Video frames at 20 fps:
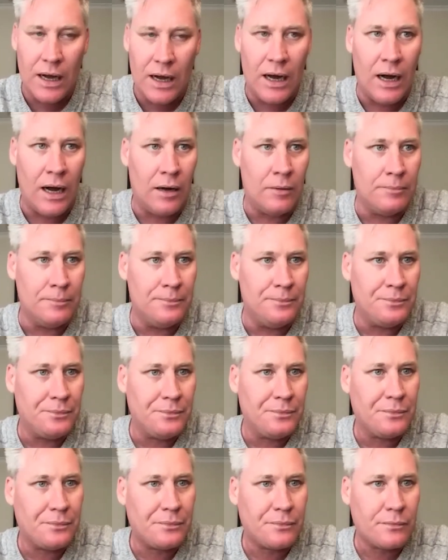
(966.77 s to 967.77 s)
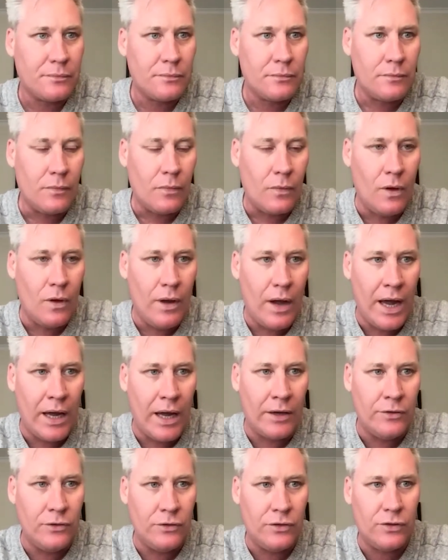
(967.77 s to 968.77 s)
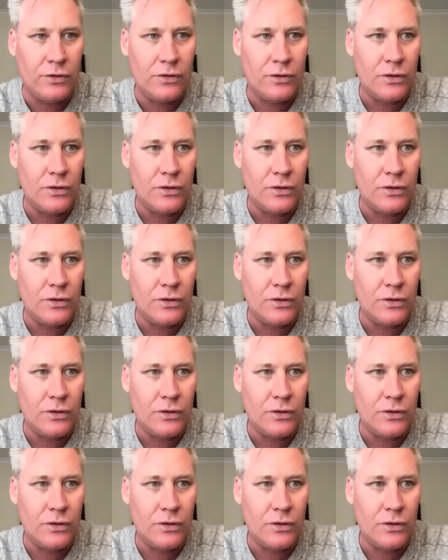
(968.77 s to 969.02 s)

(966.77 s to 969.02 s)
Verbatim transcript: Um, and